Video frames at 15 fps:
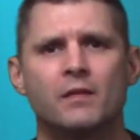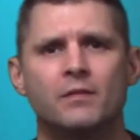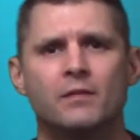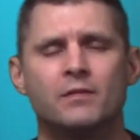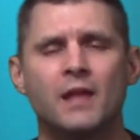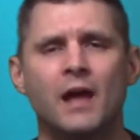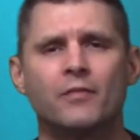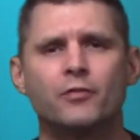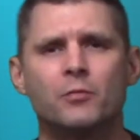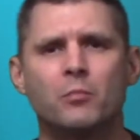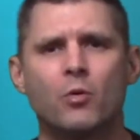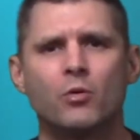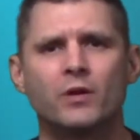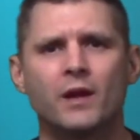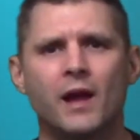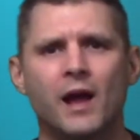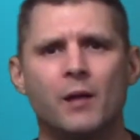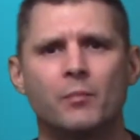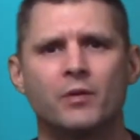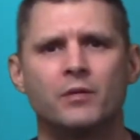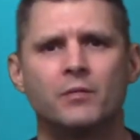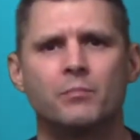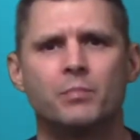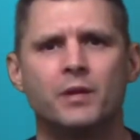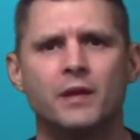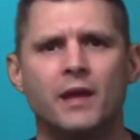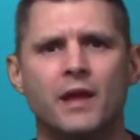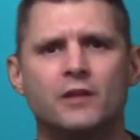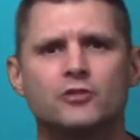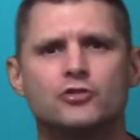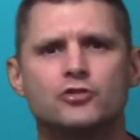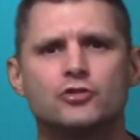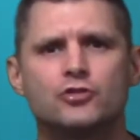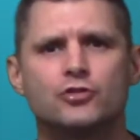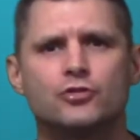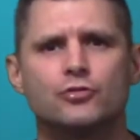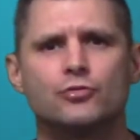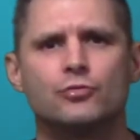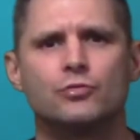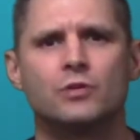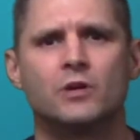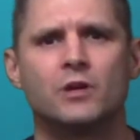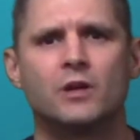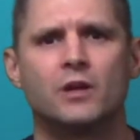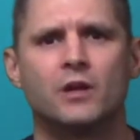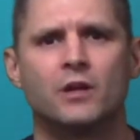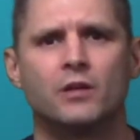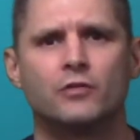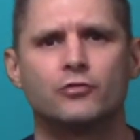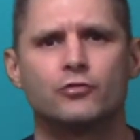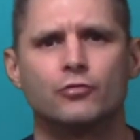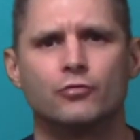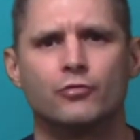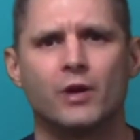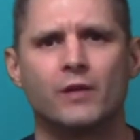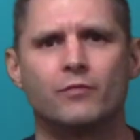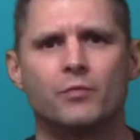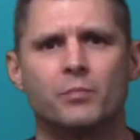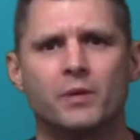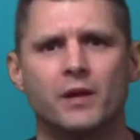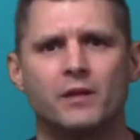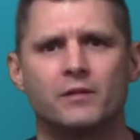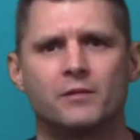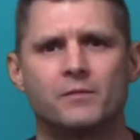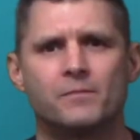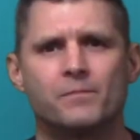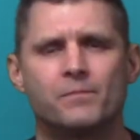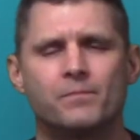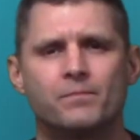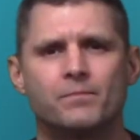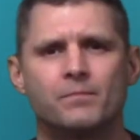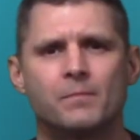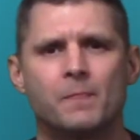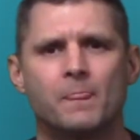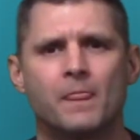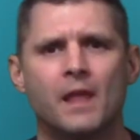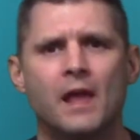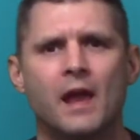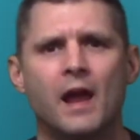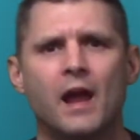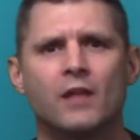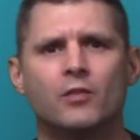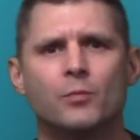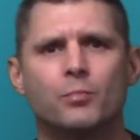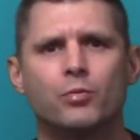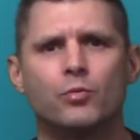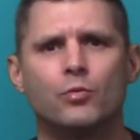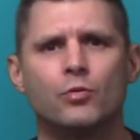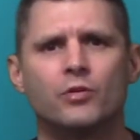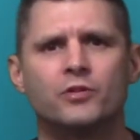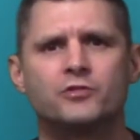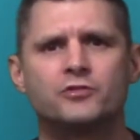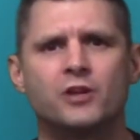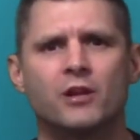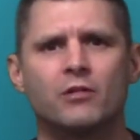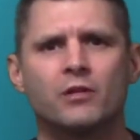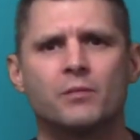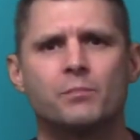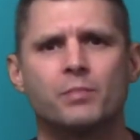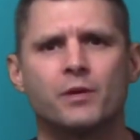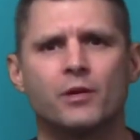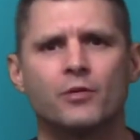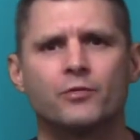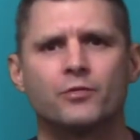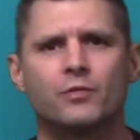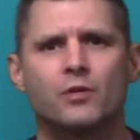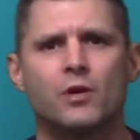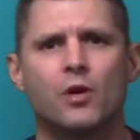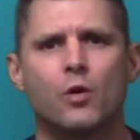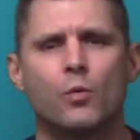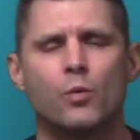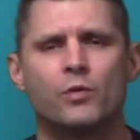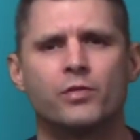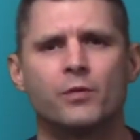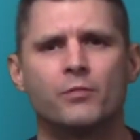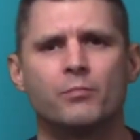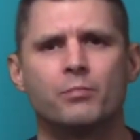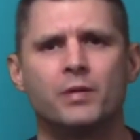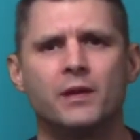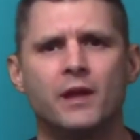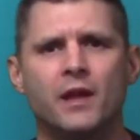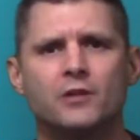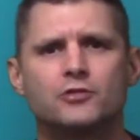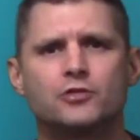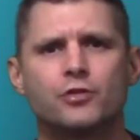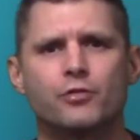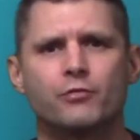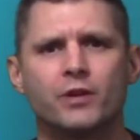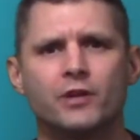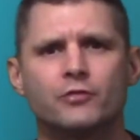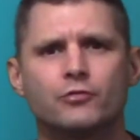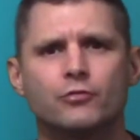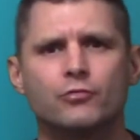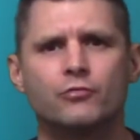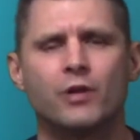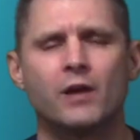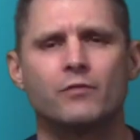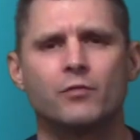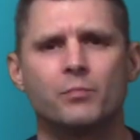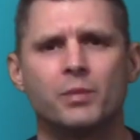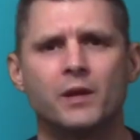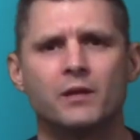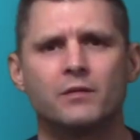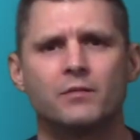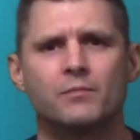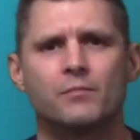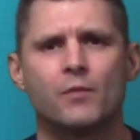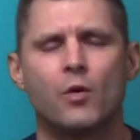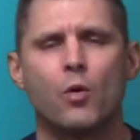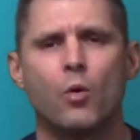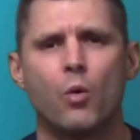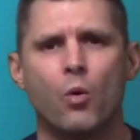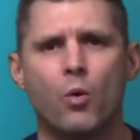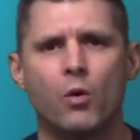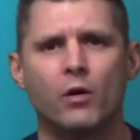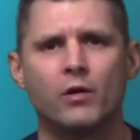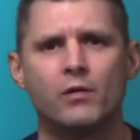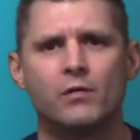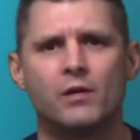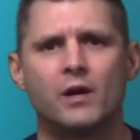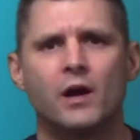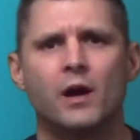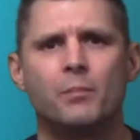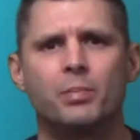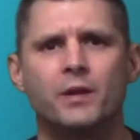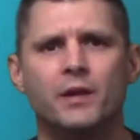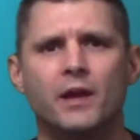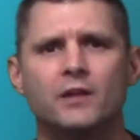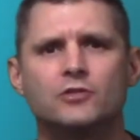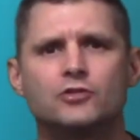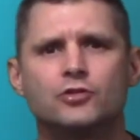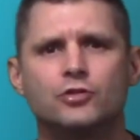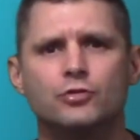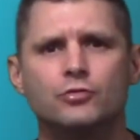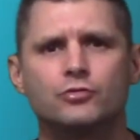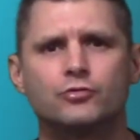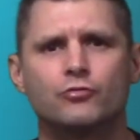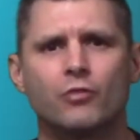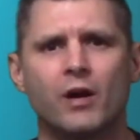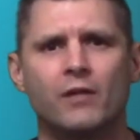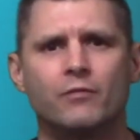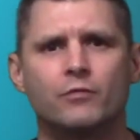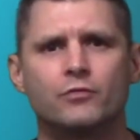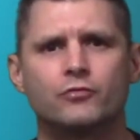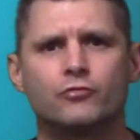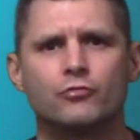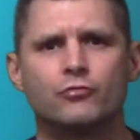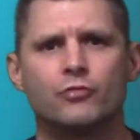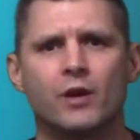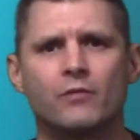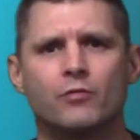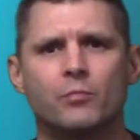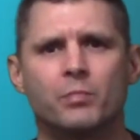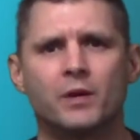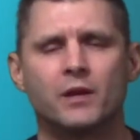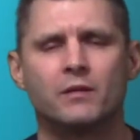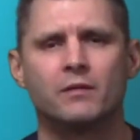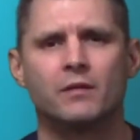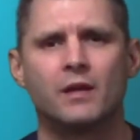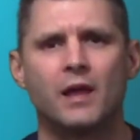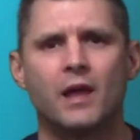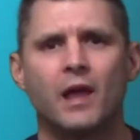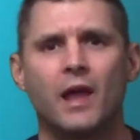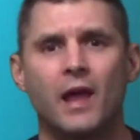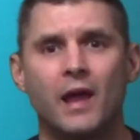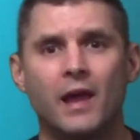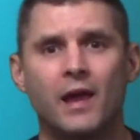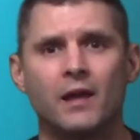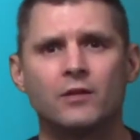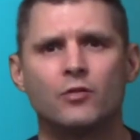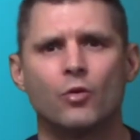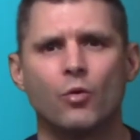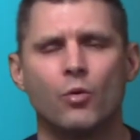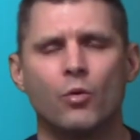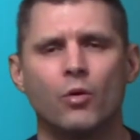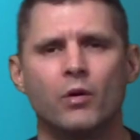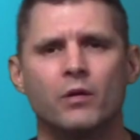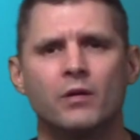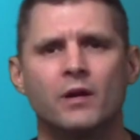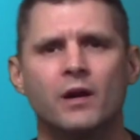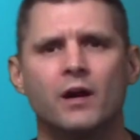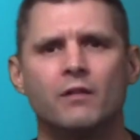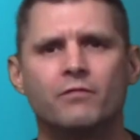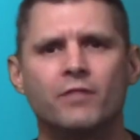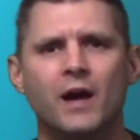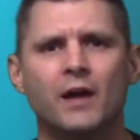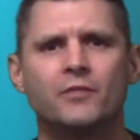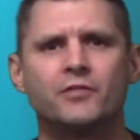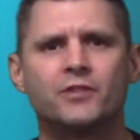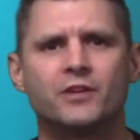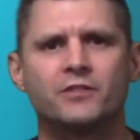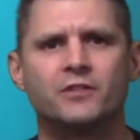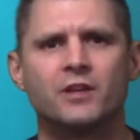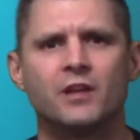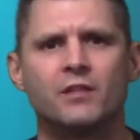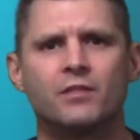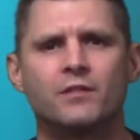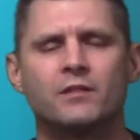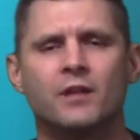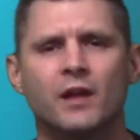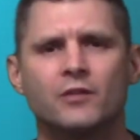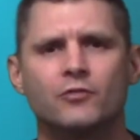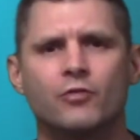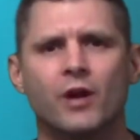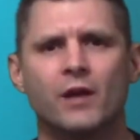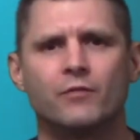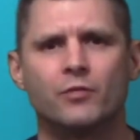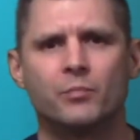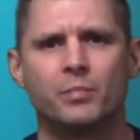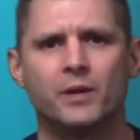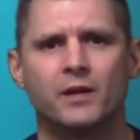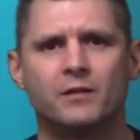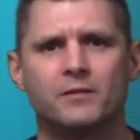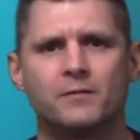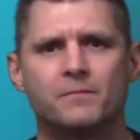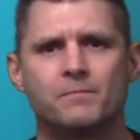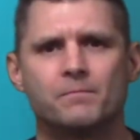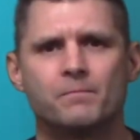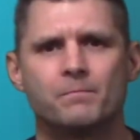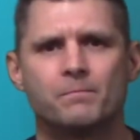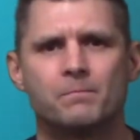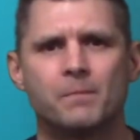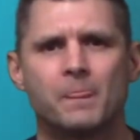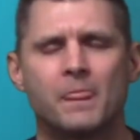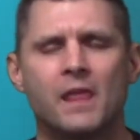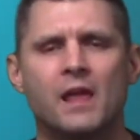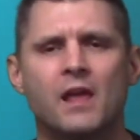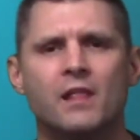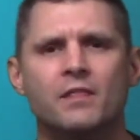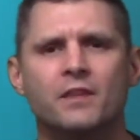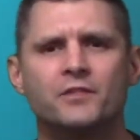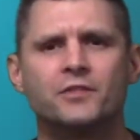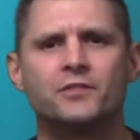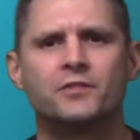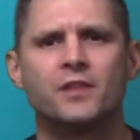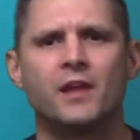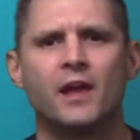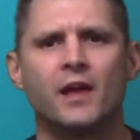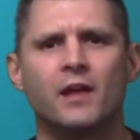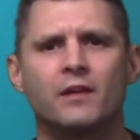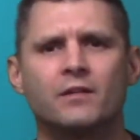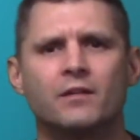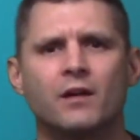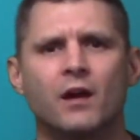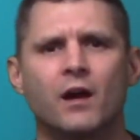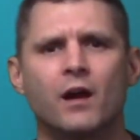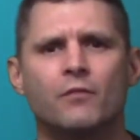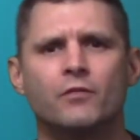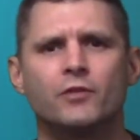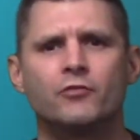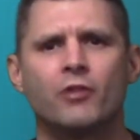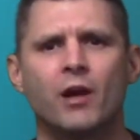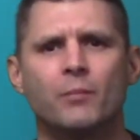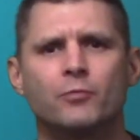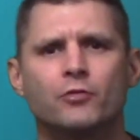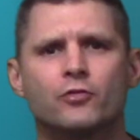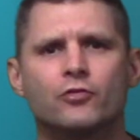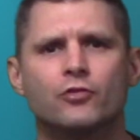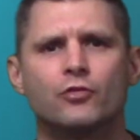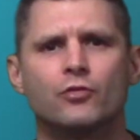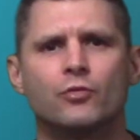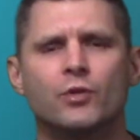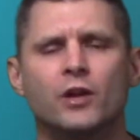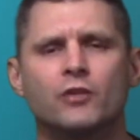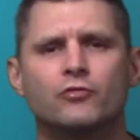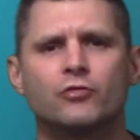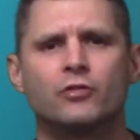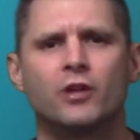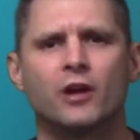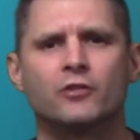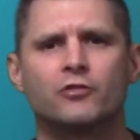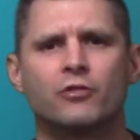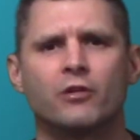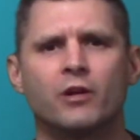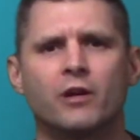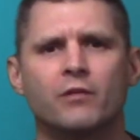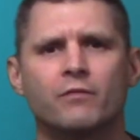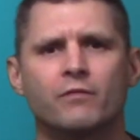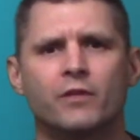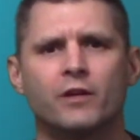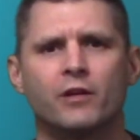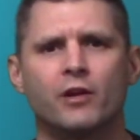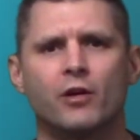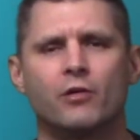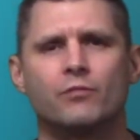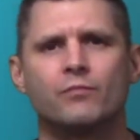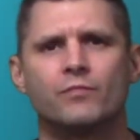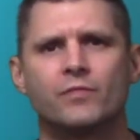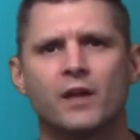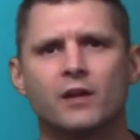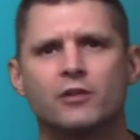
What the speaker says: not the more common PH2 screwdriver bit. And the pool is generally built with a PH3 screwdriver bit or a PH2 screwdriver bit and or a 5/16 nut driver bit. This is the end of the Chapter 2 introductory video. Thank